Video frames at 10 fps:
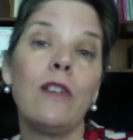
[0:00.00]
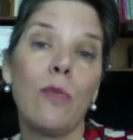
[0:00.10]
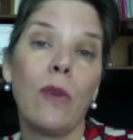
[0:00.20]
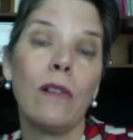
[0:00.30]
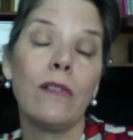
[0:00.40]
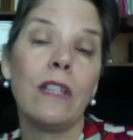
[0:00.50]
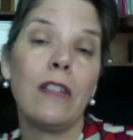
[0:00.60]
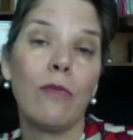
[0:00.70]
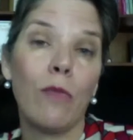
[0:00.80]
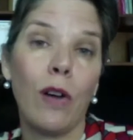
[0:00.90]
your wheels in
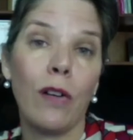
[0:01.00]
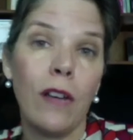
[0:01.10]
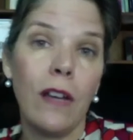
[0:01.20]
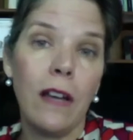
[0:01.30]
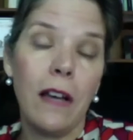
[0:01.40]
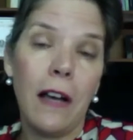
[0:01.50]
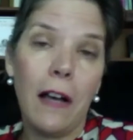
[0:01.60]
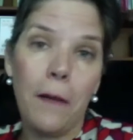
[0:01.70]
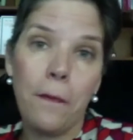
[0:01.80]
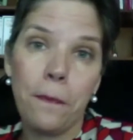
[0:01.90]
the wrong
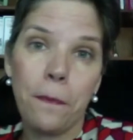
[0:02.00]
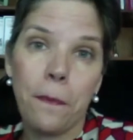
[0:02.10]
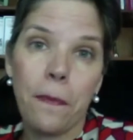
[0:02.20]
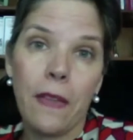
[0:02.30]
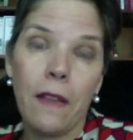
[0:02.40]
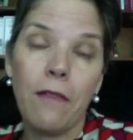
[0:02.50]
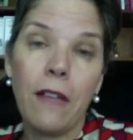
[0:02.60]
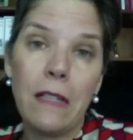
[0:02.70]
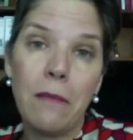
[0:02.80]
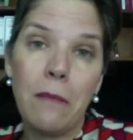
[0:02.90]

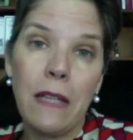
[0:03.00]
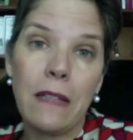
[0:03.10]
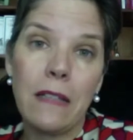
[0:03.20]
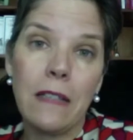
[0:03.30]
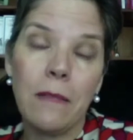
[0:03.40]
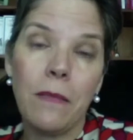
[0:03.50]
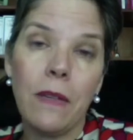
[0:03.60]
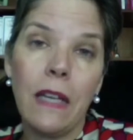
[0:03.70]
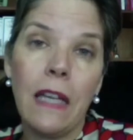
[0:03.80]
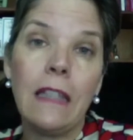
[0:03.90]
funding mechanism.
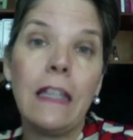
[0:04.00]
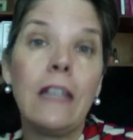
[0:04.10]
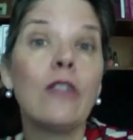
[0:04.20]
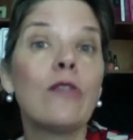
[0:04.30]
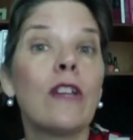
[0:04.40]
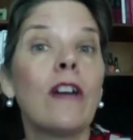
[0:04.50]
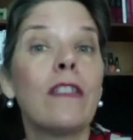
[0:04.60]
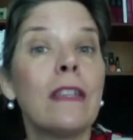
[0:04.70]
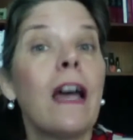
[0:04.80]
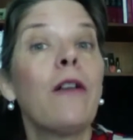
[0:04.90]
And then you start
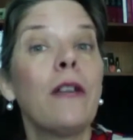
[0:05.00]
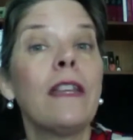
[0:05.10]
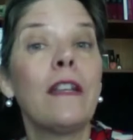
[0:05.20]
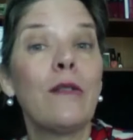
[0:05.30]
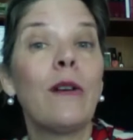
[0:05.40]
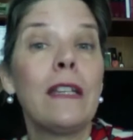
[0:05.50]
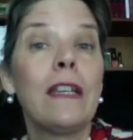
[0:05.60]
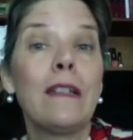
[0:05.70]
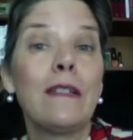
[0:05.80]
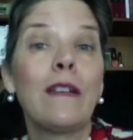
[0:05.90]
doubting that your
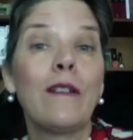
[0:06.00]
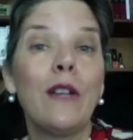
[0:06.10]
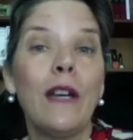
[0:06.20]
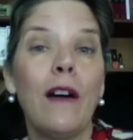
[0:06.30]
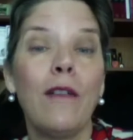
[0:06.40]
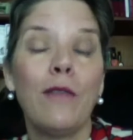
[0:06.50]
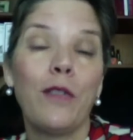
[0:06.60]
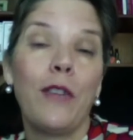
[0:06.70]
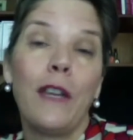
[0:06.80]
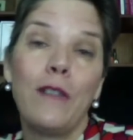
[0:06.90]
idea is not good enough or
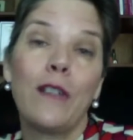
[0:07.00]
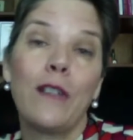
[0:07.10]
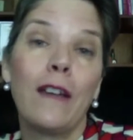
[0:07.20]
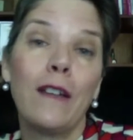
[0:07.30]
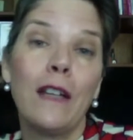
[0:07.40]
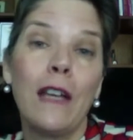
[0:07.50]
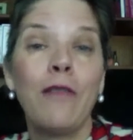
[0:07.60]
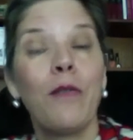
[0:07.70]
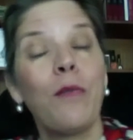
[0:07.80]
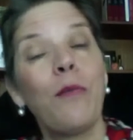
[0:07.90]
that you're not good enough,
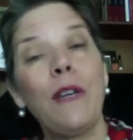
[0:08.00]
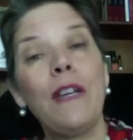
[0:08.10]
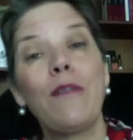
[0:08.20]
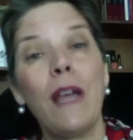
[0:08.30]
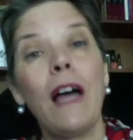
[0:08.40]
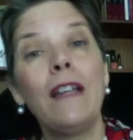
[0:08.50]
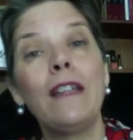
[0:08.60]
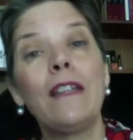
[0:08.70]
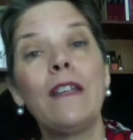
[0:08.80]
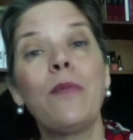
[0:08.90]
when in
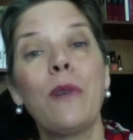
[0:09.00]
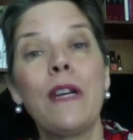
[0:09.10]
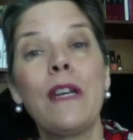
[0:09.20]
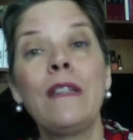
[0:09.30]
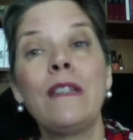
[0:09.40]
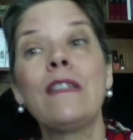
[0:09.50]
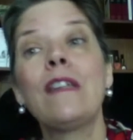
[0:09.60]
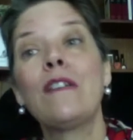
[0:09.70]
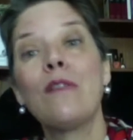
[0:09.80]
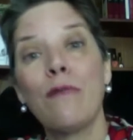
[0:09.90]
reality, what it is
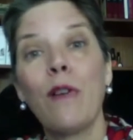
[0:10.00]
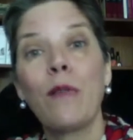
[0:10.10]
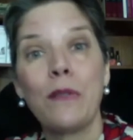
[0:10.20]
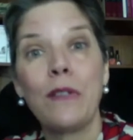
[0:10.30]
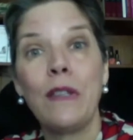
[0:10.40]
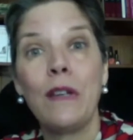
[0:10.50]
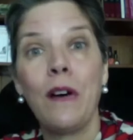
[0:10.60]
that you're focused in